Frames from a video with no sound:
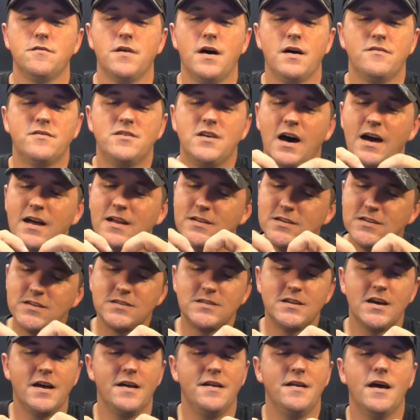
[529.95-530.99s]
I've tightened this
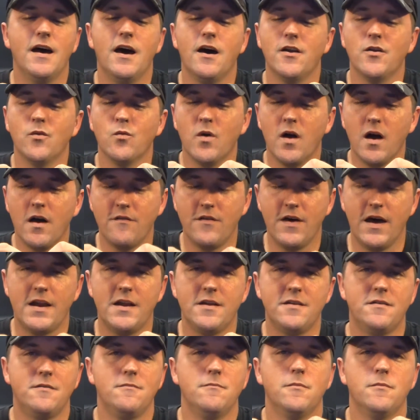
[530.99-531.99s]
thing down to where I've had to